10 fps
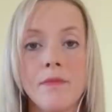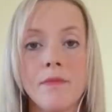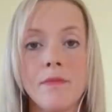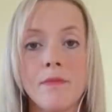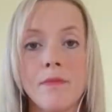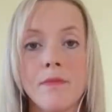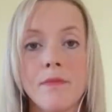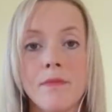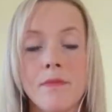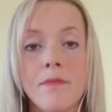
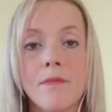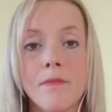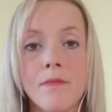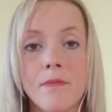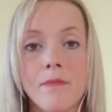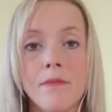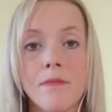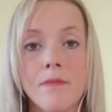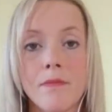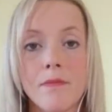
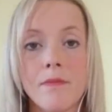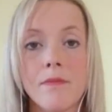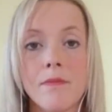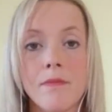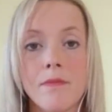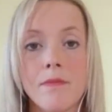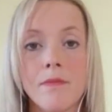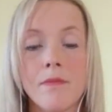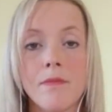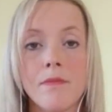
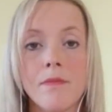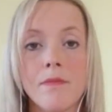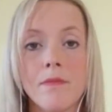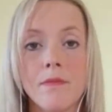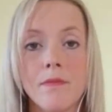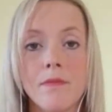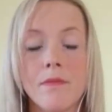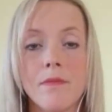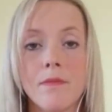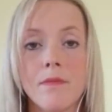
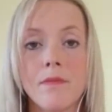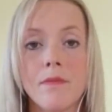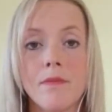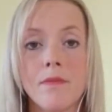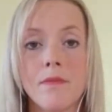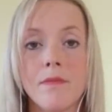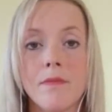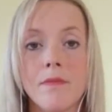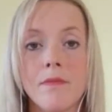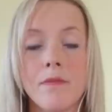
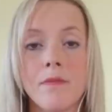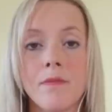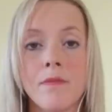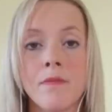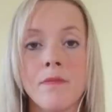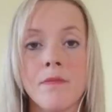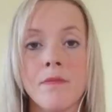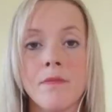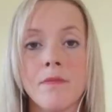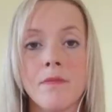
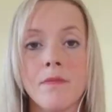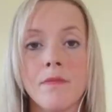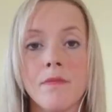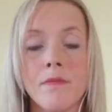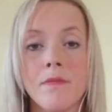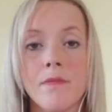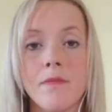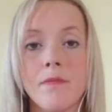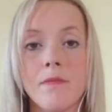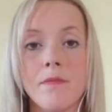
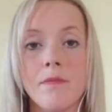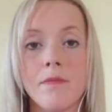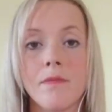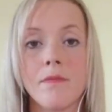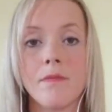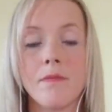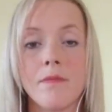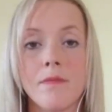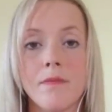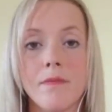No words are spoken by the person on screen.